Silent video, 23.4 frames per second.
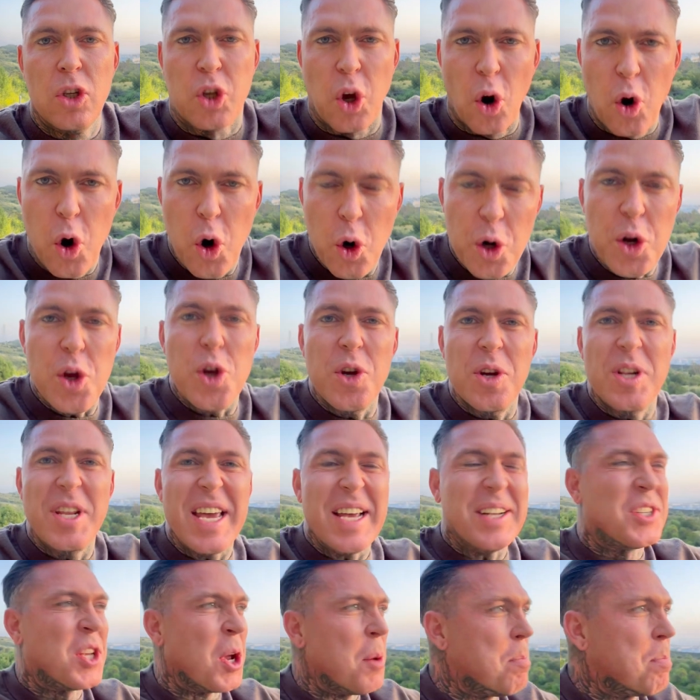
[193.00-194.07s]
So, who do you
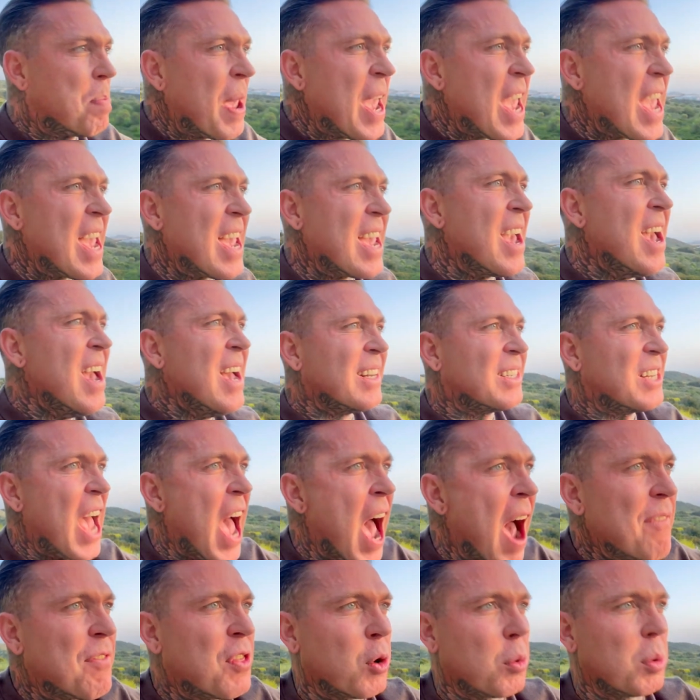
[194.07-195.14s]
need to be to
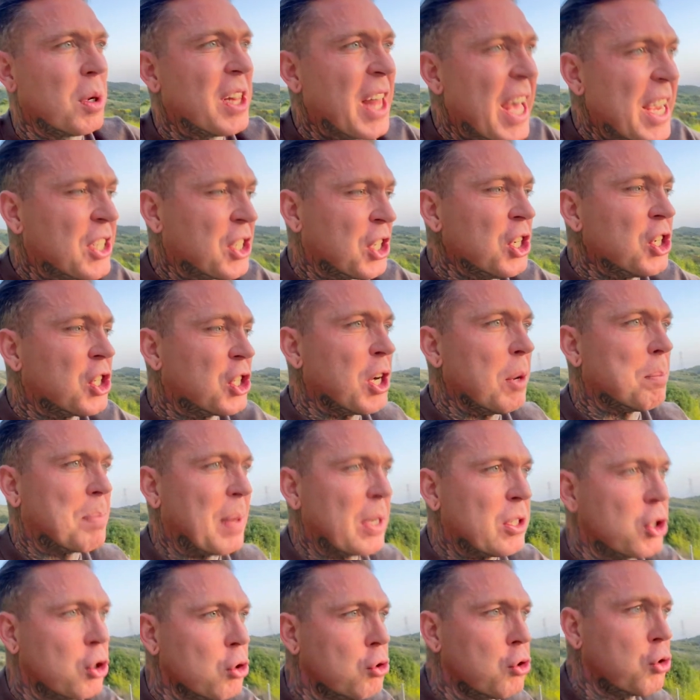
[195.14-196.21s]
have the relationship
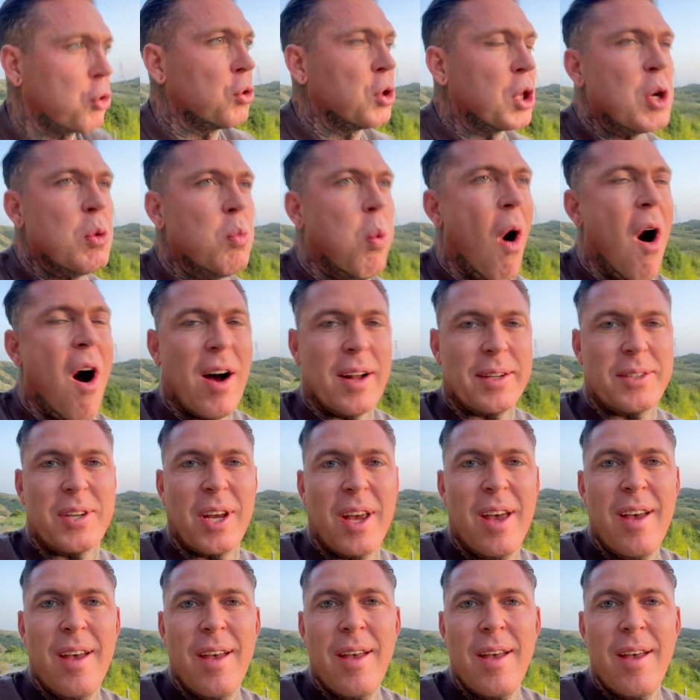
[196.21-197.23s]
that you truly want?